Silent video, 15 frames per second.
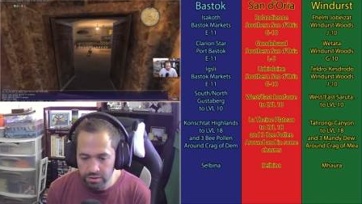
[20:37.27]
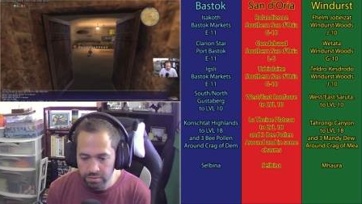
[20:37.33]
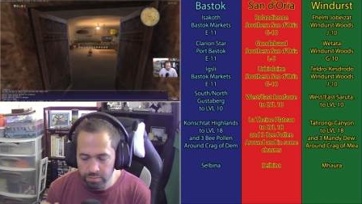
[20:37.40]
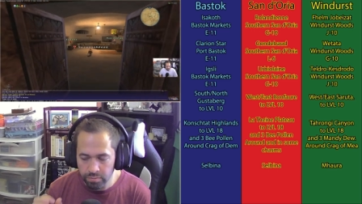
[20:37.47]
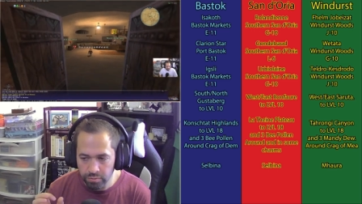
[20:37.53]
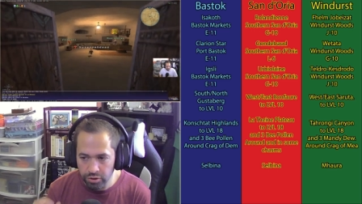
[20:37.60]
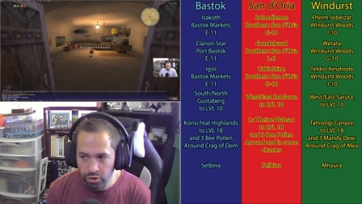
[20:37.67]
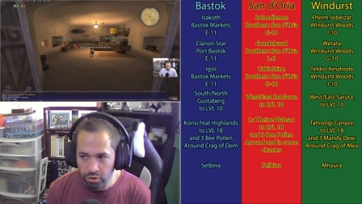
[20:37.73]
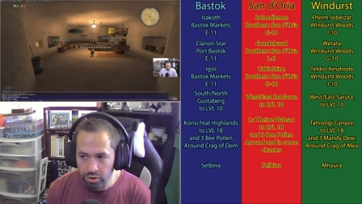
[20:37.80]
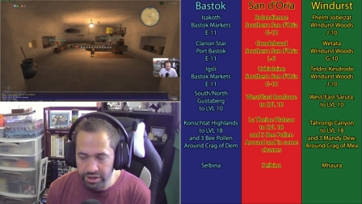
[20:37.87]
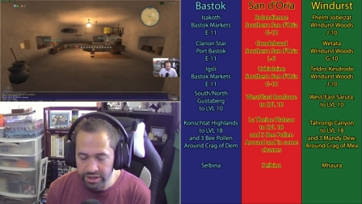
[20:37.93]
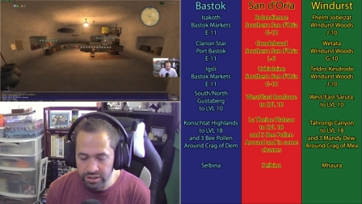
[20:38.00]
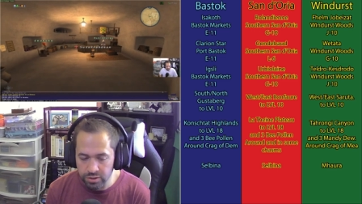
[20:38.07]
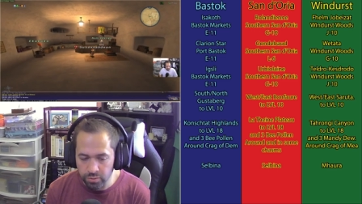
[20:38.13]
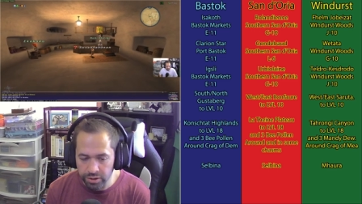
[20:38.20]
Norg
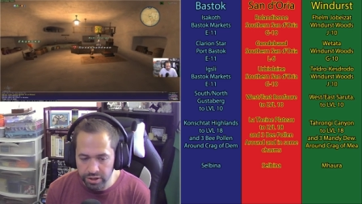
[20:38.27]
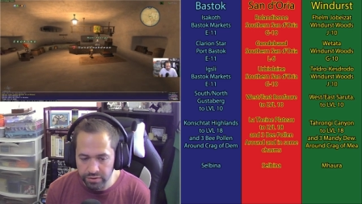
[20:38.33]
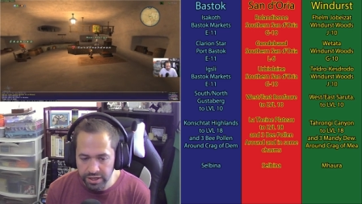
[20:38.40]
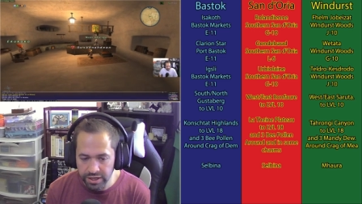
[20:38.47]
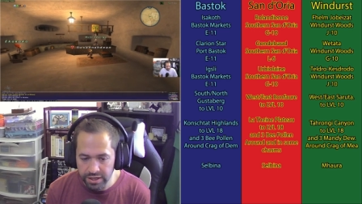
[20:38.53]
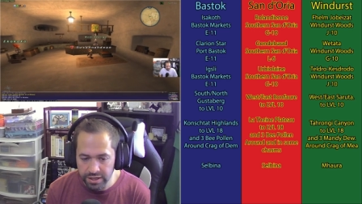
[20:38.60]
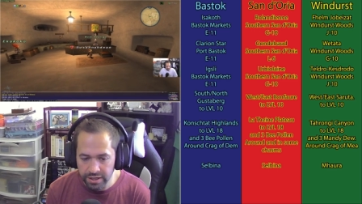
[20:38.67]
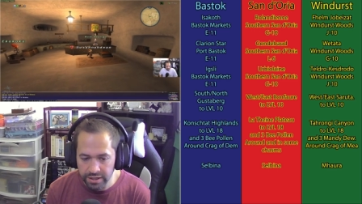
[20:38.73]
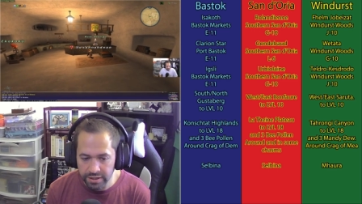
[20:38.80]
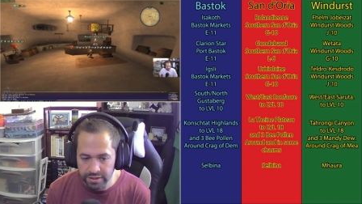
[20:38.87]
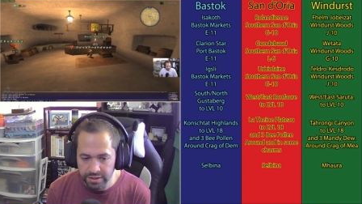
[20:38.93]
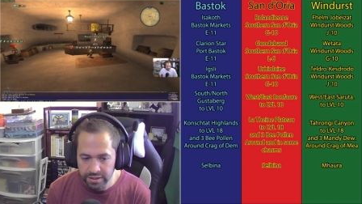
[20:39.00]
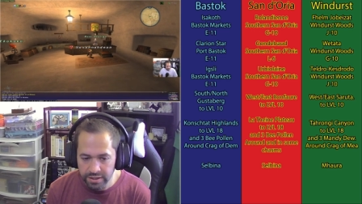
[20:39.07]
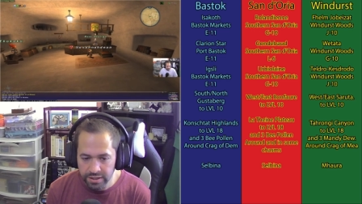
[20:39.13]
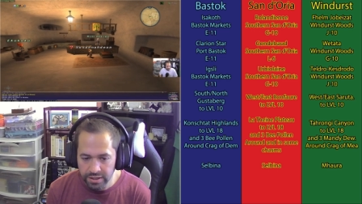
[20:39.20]
is one of
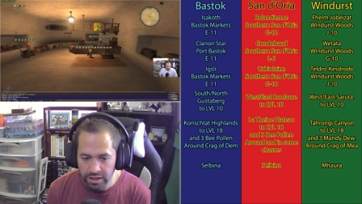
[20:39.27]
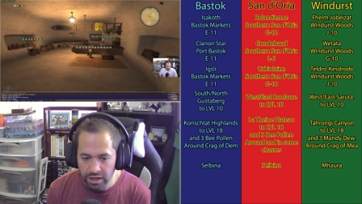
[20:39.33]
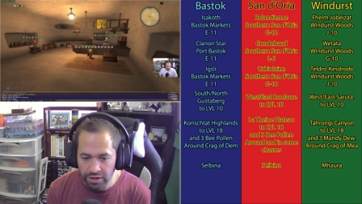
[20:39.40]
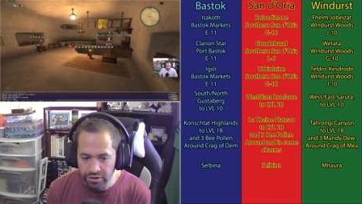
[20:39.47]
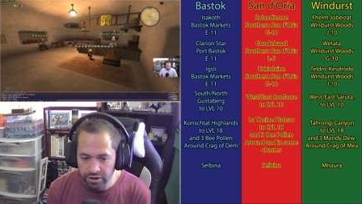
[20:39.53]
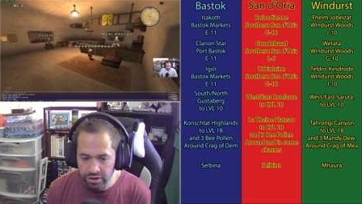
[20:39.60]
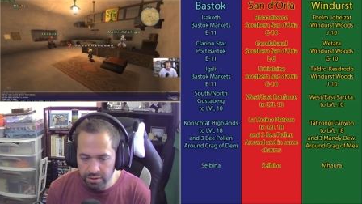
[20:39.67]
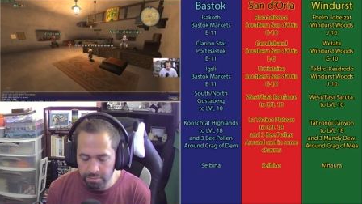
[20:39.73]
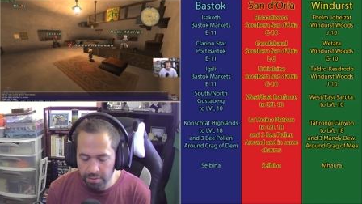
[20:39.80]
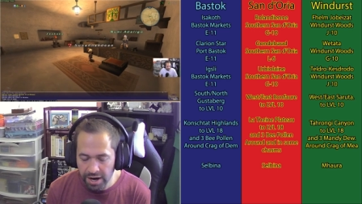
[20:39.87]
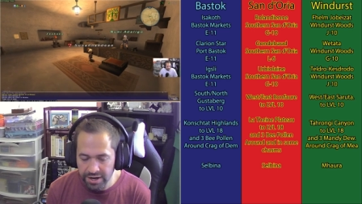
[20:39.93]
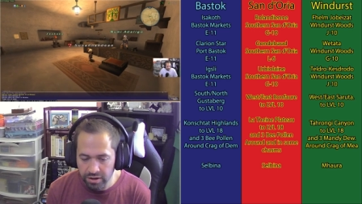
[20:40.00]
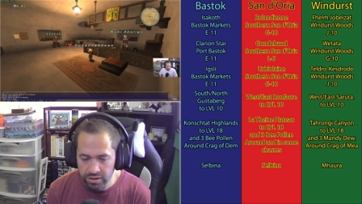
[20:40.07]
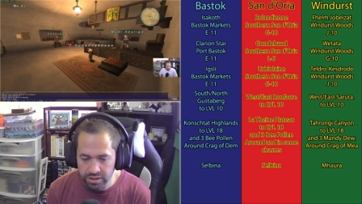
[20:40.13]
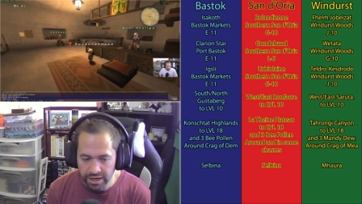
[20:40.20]
the other
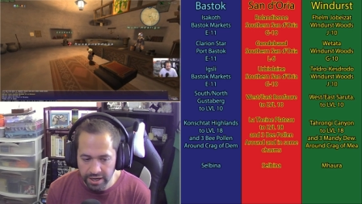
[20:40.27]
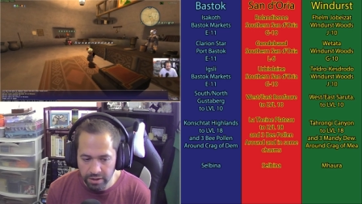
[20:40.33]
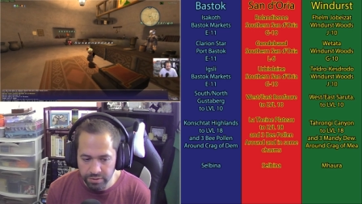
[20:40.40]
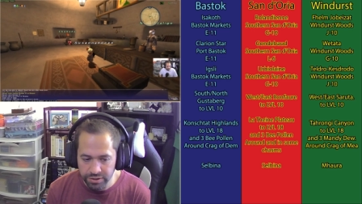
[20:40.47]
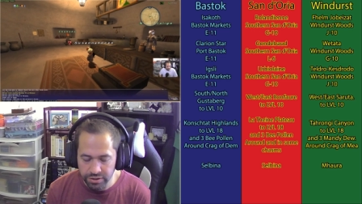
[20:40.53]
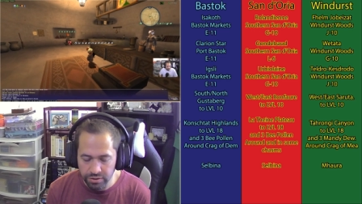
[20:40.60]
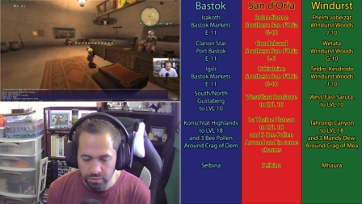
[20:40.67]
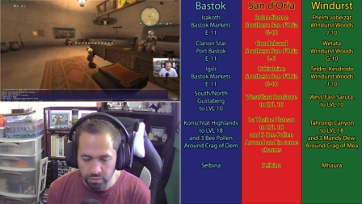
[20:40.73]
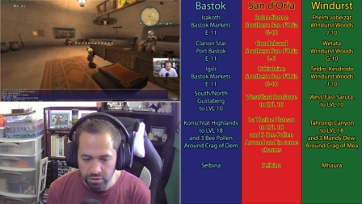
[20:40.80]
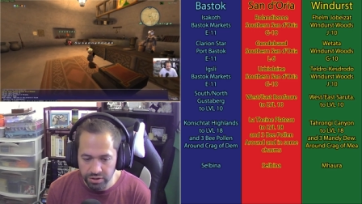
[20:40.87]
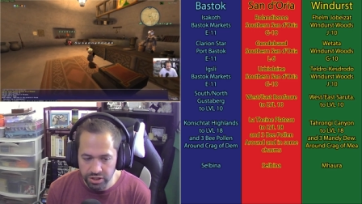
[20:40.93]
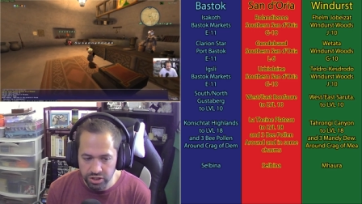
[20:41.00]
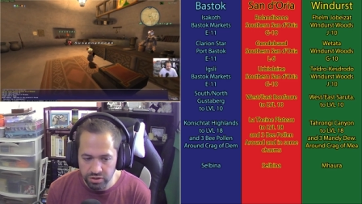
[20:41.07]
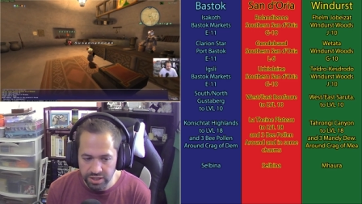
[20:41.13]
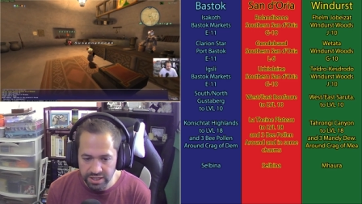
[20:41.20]
minor towns in the world
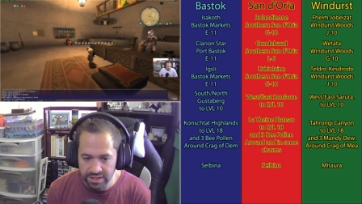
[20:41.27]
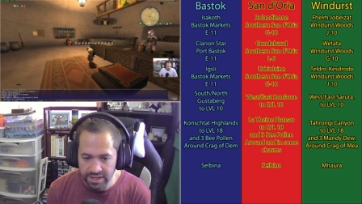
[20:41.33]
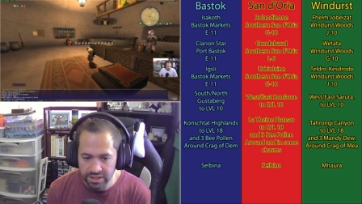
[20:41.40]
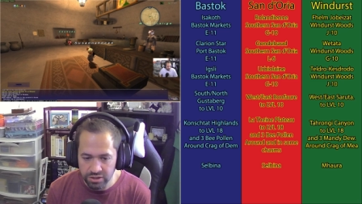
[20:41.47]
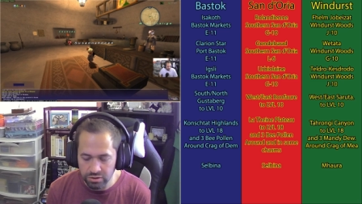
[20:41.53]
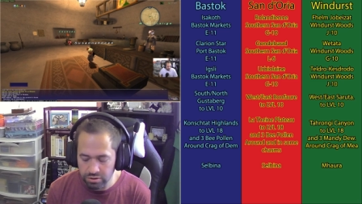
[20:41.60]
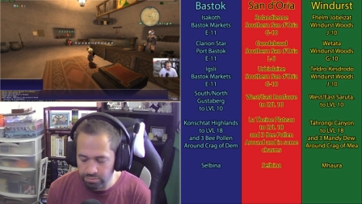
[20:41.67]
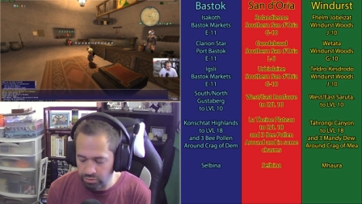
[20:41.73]
that you need to get to